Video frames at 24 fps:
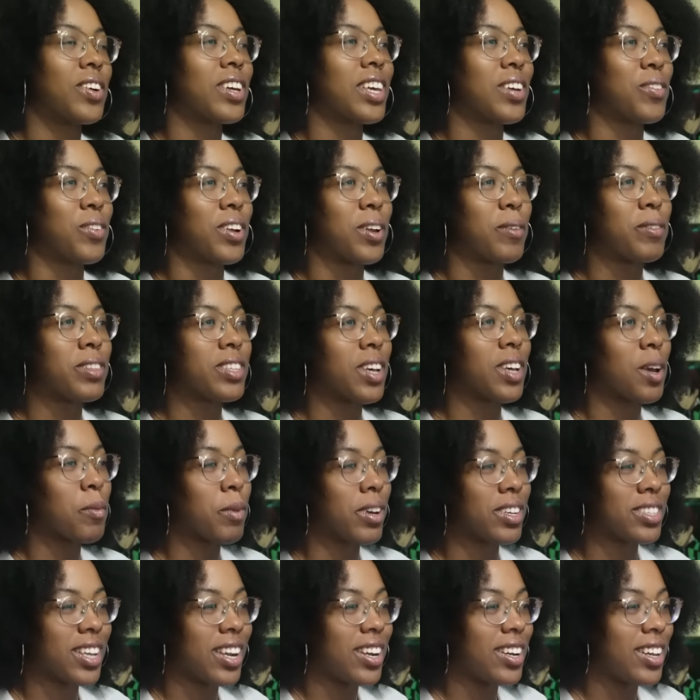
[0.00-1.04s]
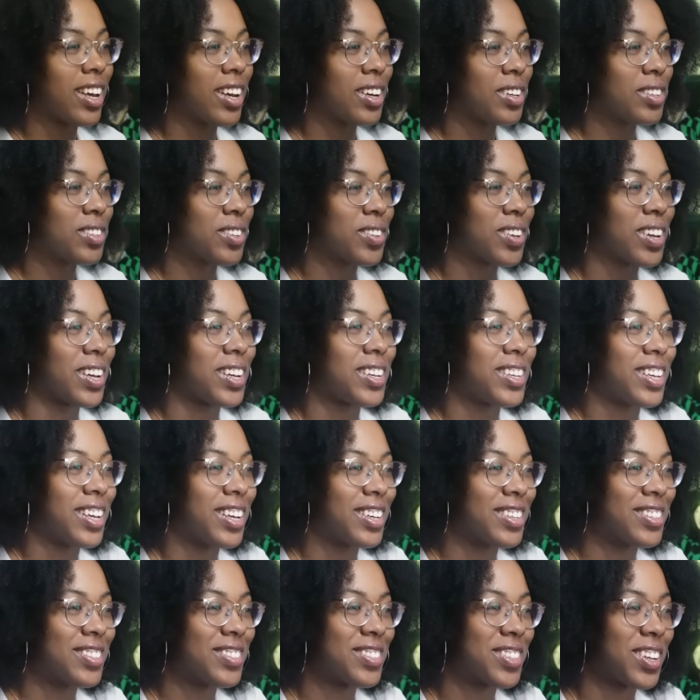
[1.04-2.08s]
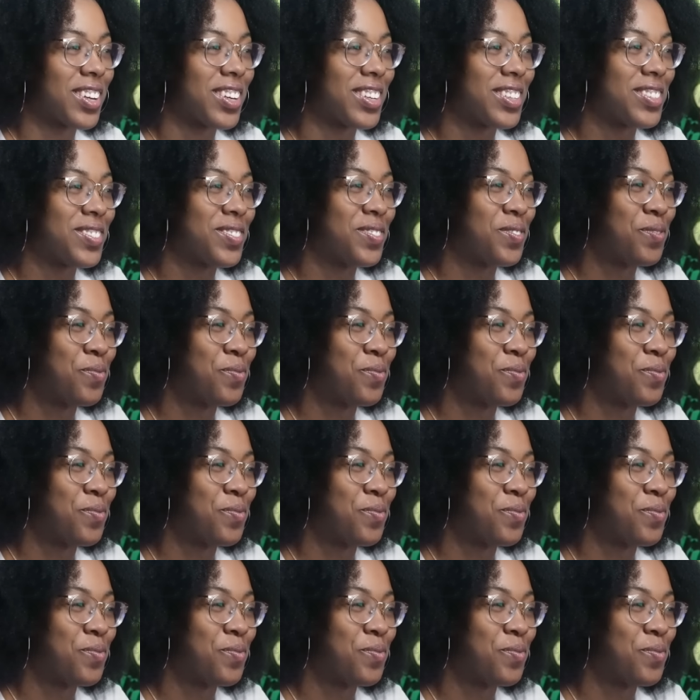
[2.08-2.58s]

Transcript: Okay, can we talk about his hair down? Okay, yeah, sorry.